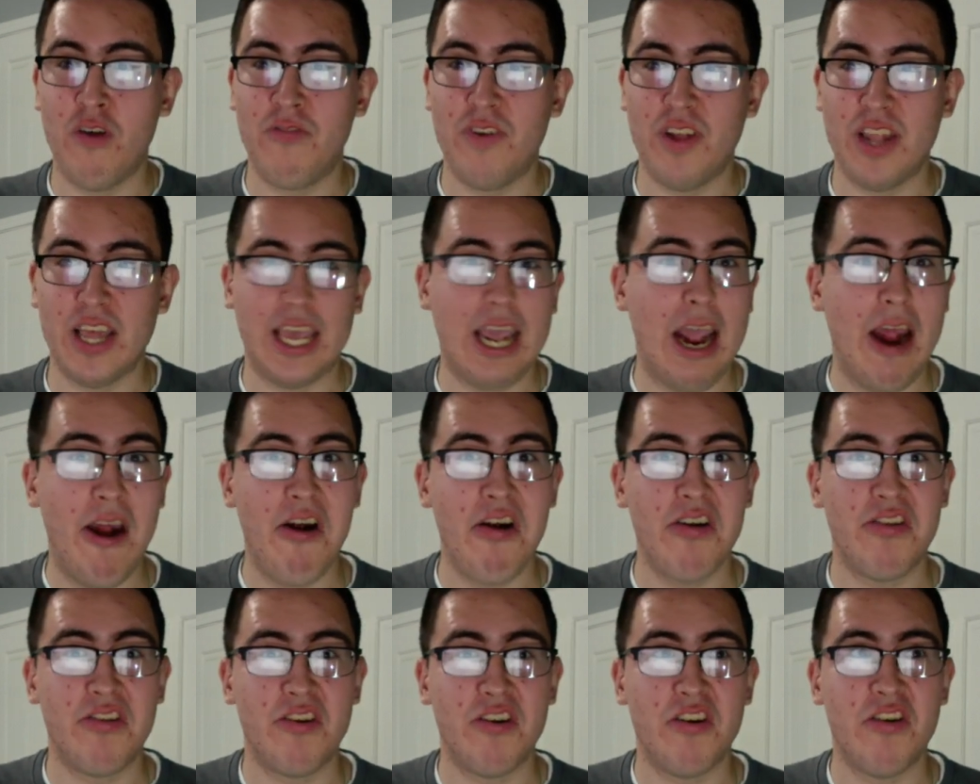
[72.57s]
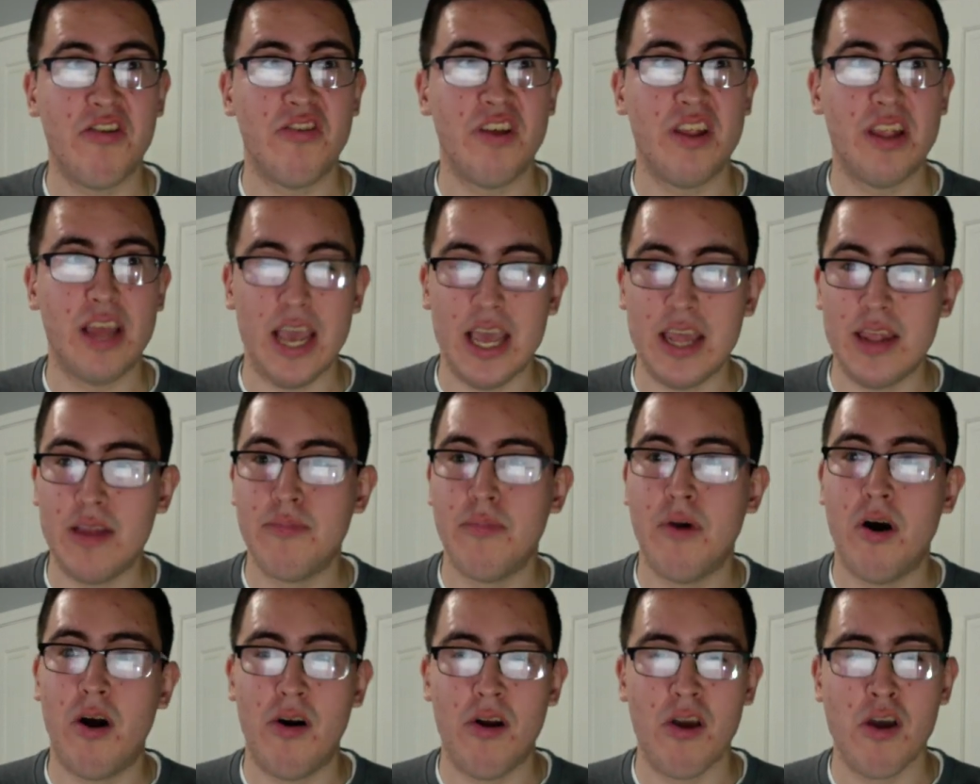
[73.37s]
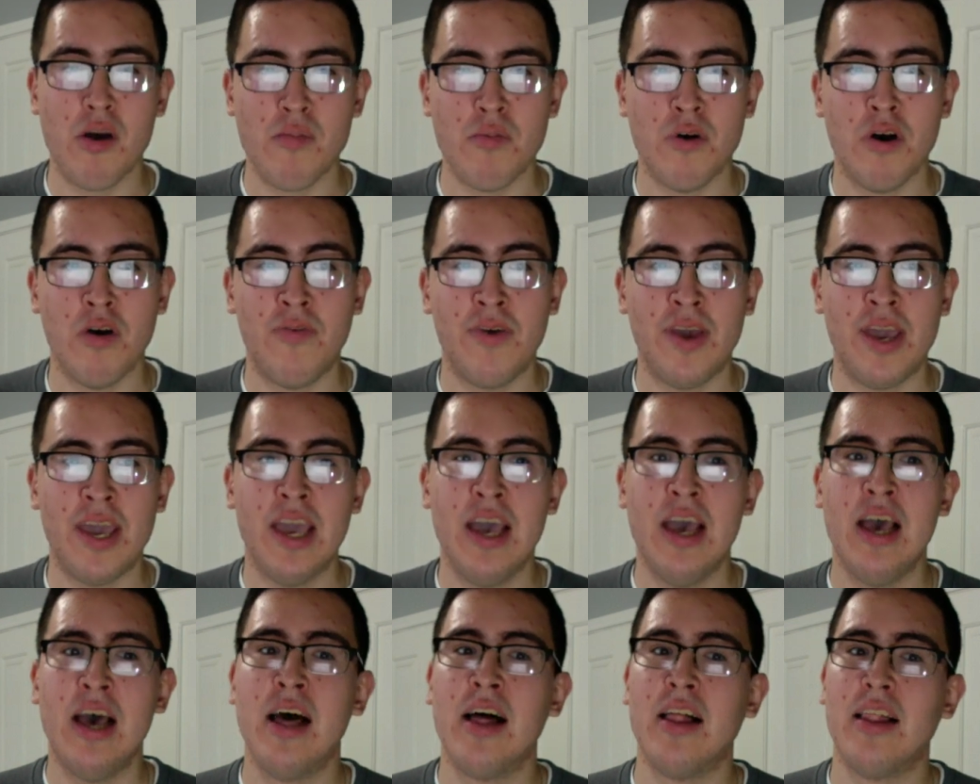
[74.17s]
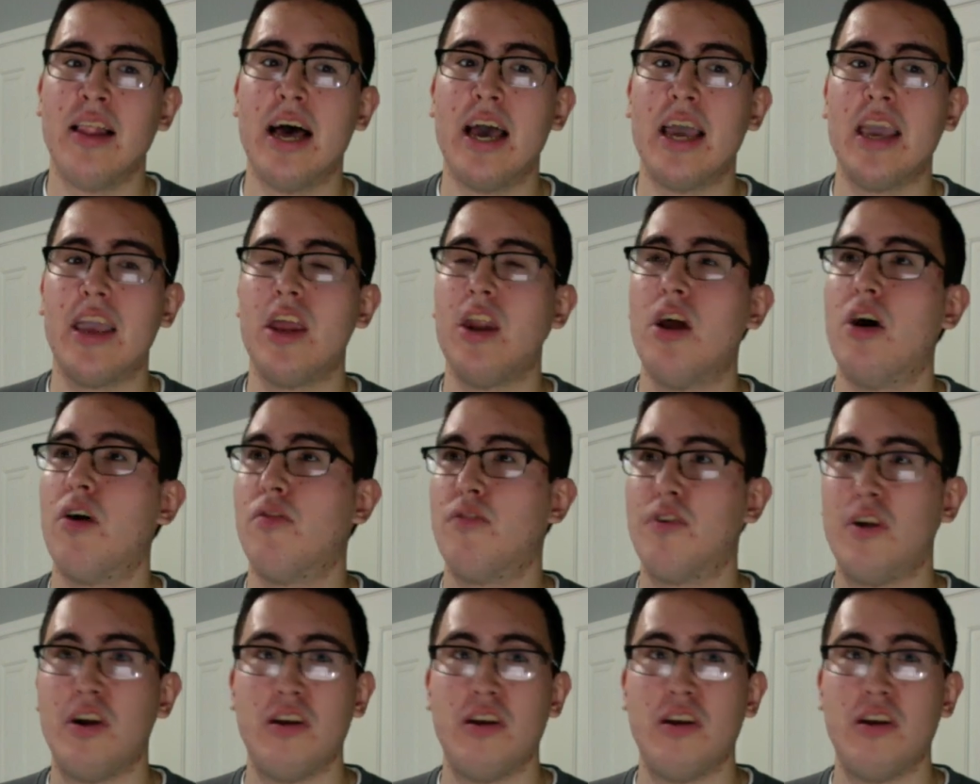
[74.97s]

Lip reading: for the characters in the Mario movie. Like, you know, for